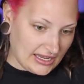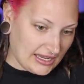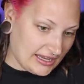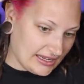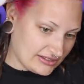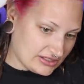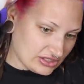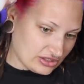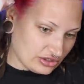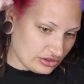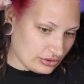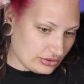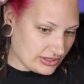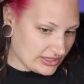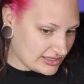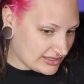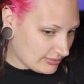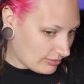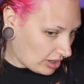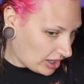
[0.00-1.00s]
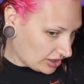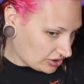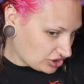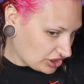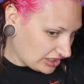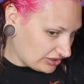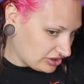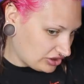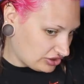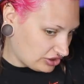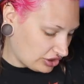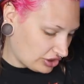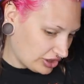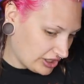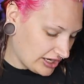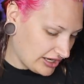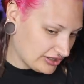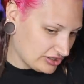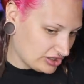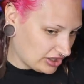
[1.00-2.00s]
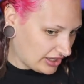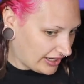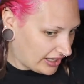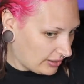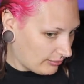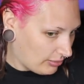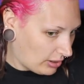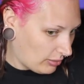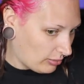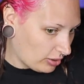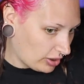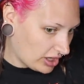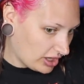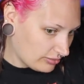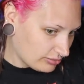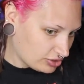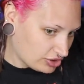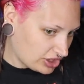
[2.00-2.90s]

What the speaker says: it to do this much and to turn it into like a bubblegum